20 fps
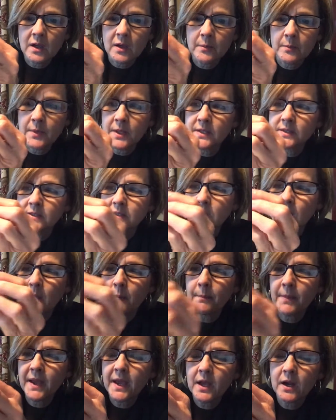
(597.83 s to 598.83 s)
It's not
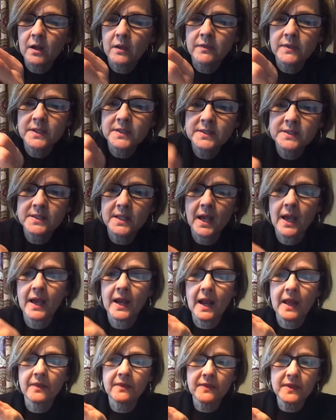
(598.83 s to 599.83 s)
bad on this side.
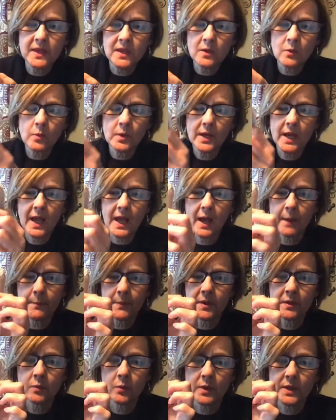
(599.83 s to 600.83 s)
I think what
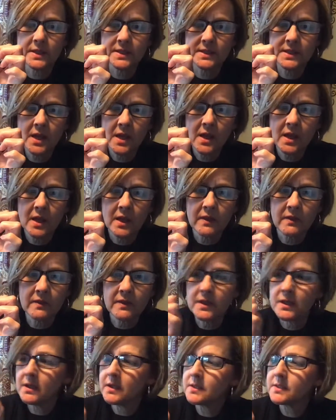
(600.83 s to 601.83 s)
happened was
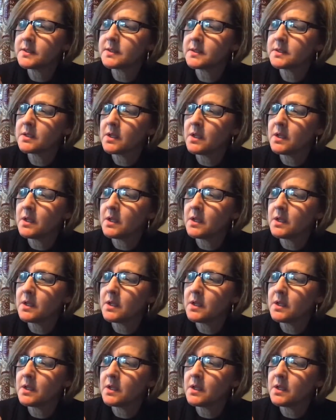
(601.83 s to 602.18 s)
This